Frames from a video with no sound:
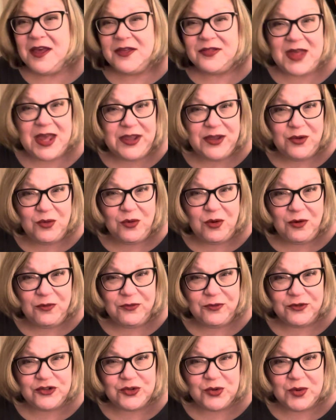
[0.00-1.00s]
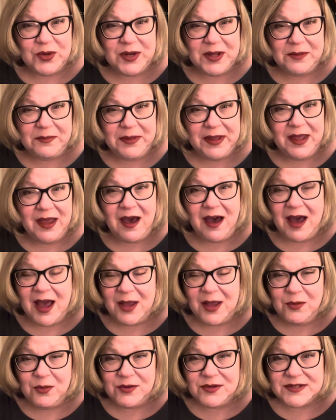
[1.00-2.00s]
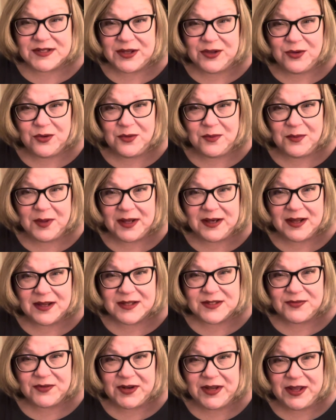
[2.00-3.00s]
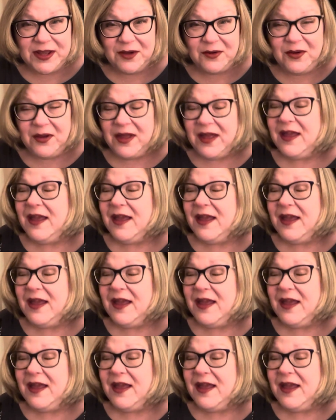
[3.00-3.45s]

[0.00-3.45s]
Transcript: Thank you all for joining me. I will see you on my next video.